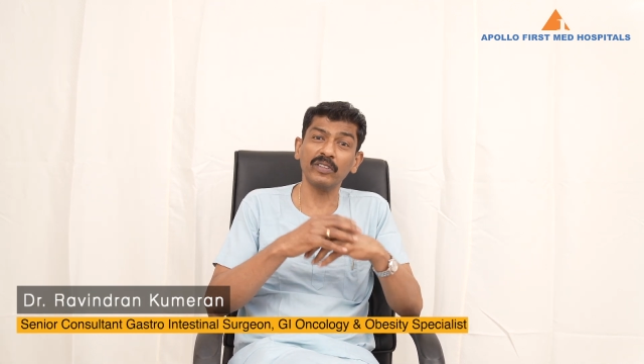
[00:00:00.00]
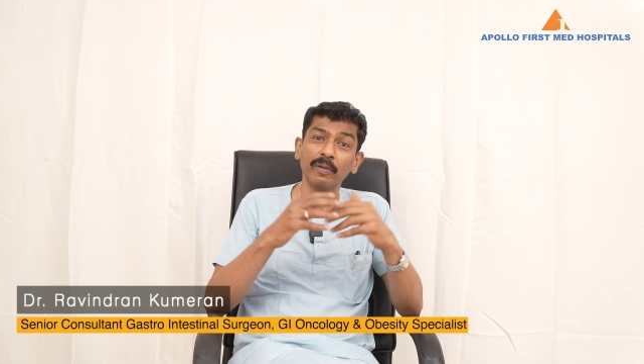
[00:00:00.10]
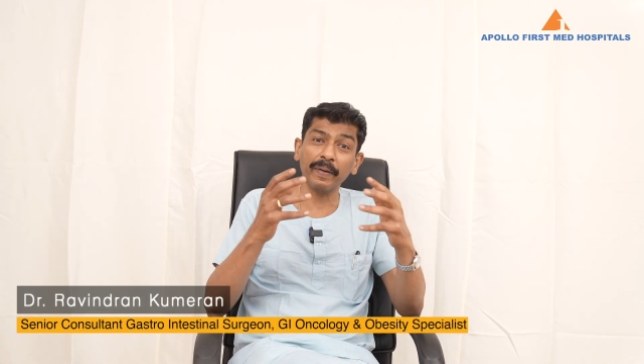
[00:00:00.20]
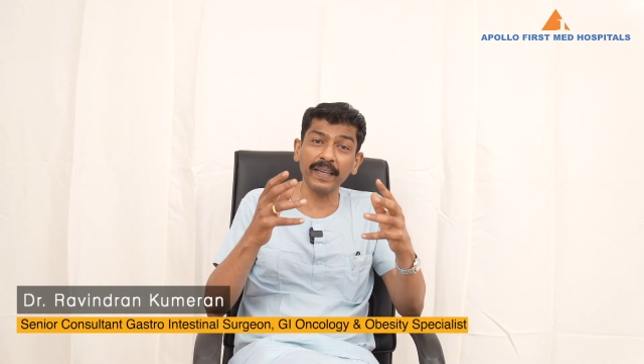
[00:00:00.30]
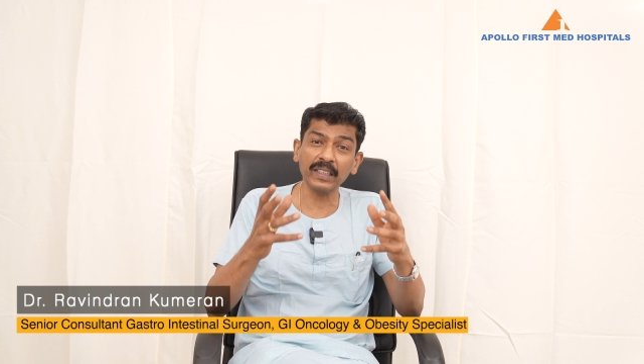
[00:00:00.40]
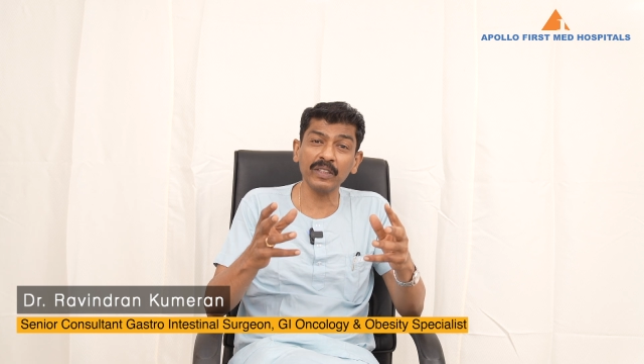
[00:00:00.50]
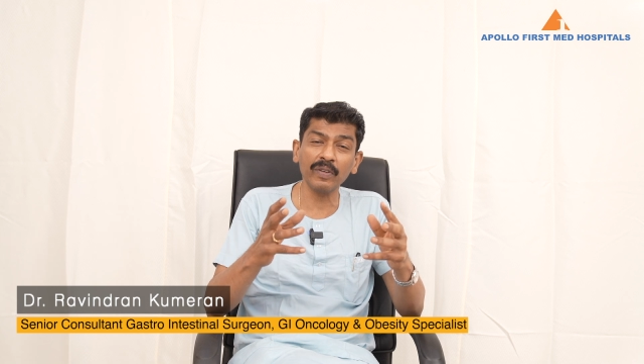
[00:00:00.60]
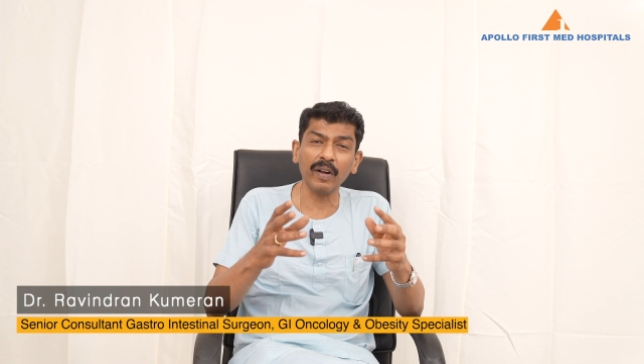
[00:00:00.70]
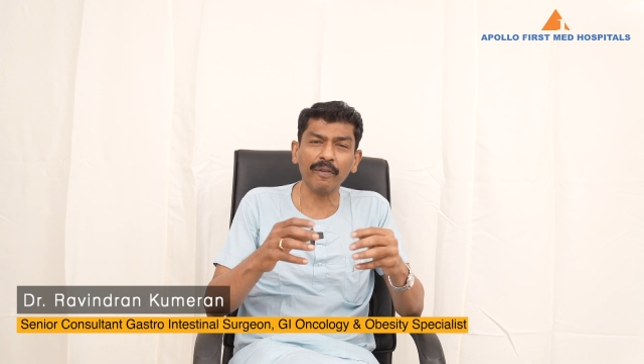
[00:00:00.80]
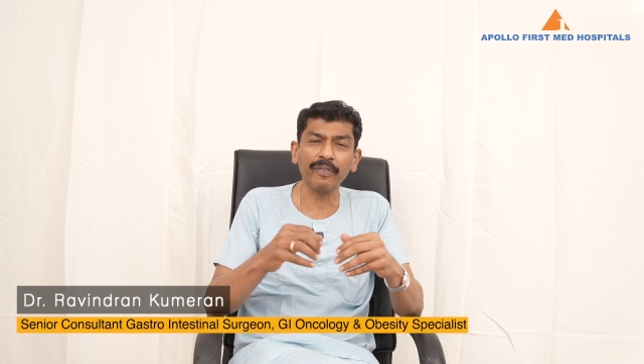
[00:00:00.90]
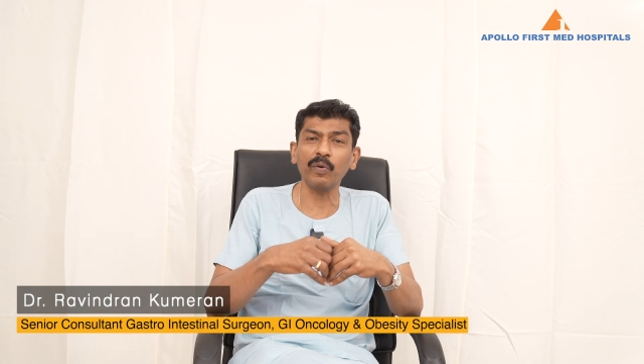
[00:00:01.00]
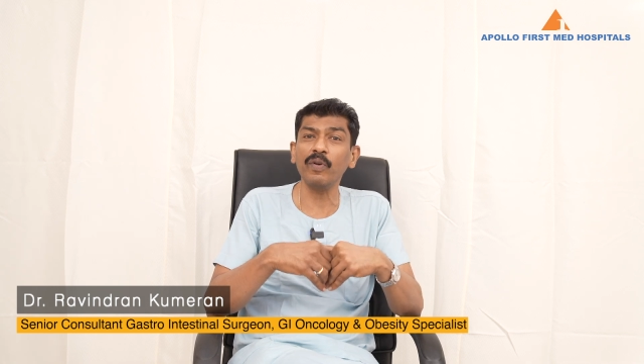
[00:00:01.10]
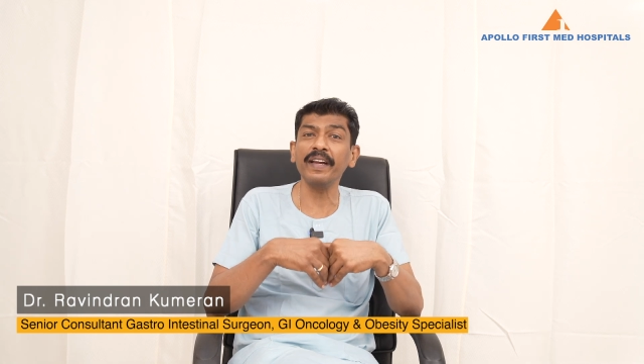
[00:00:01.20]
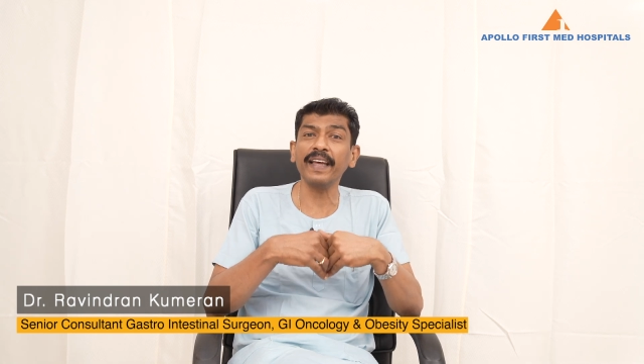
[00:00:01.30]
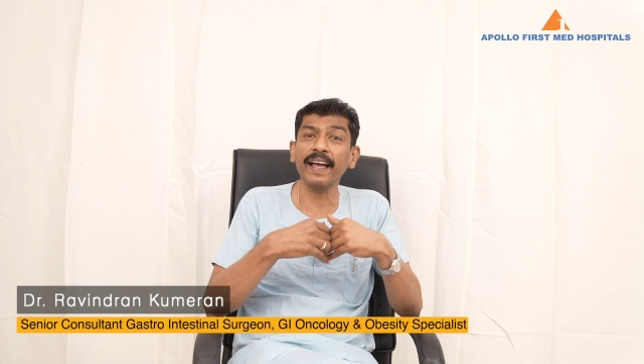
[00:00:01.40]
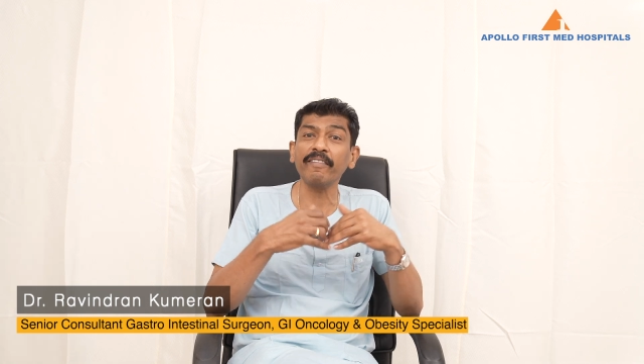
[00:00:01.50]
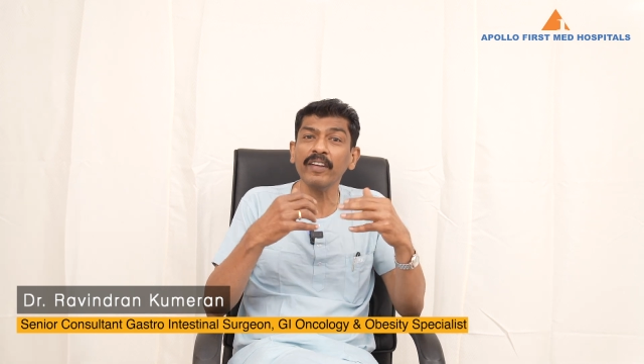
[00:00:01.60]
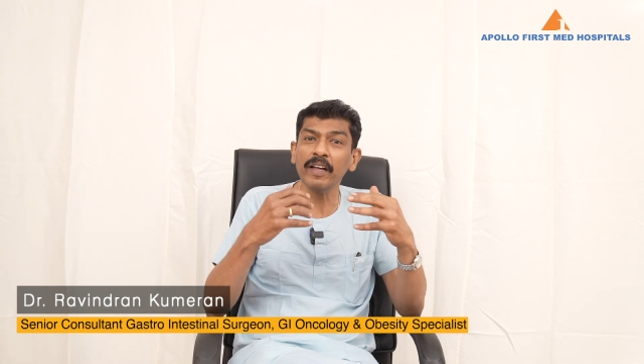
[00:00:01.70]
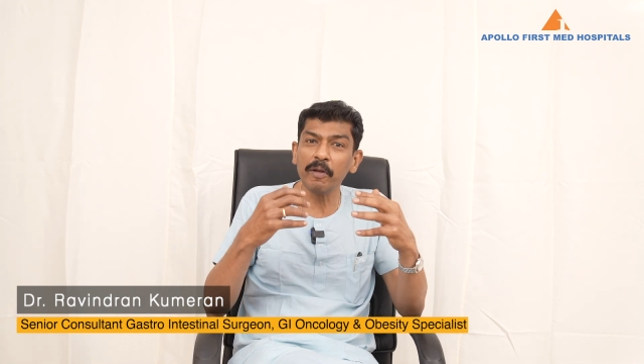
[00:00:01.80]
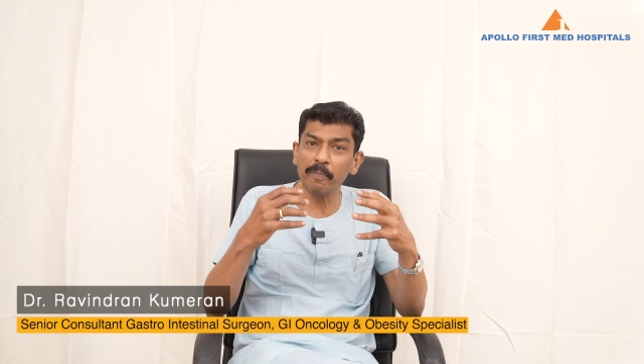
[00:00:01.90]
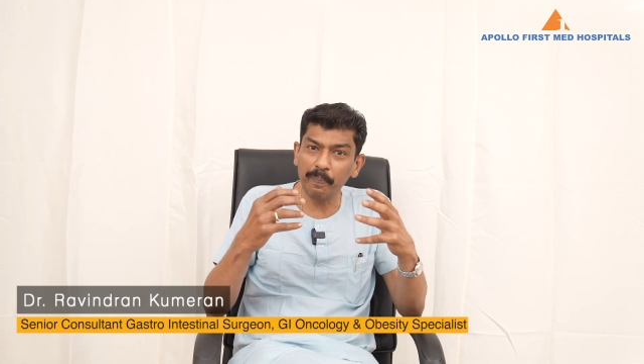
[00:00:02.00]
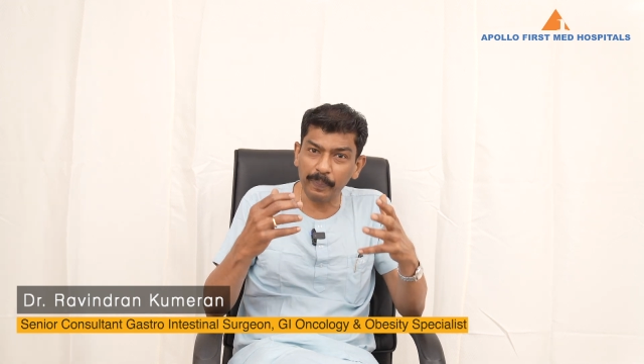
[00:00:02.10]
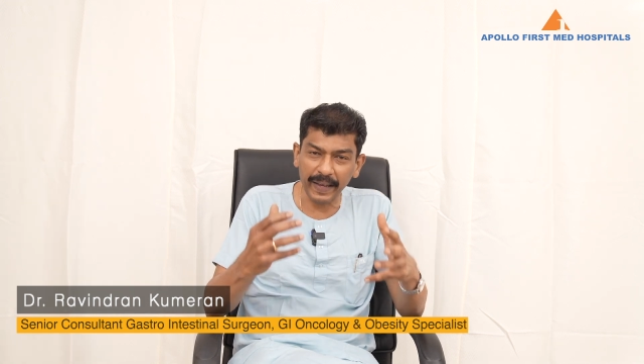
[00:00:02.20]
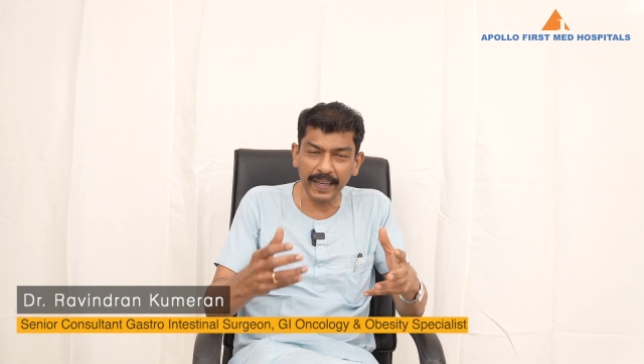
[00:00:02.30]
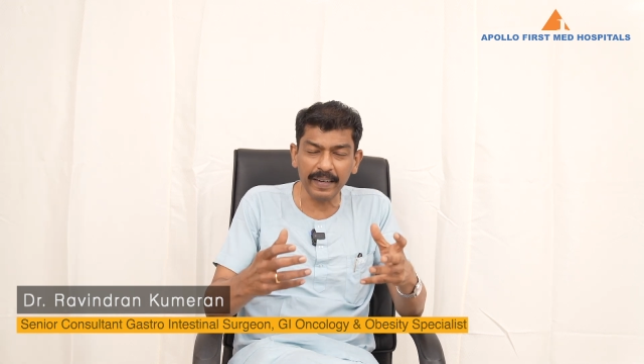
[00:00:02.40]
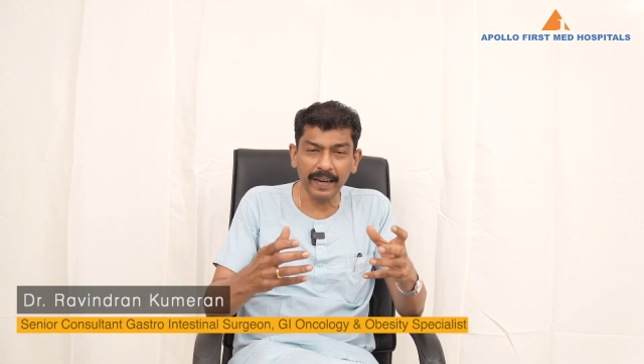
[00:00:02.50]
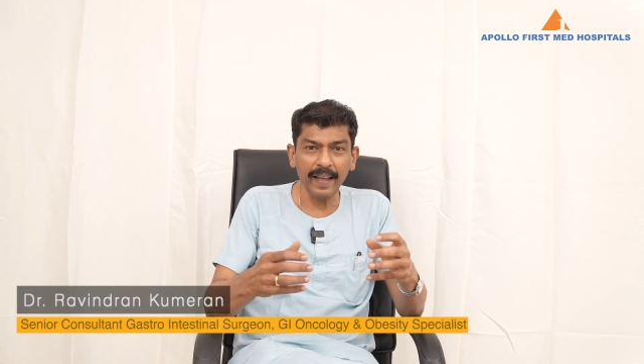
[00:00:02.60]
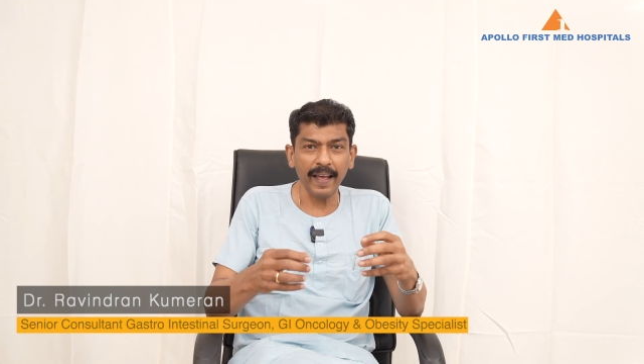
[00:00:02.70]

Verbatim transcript: So patients will often only have pain,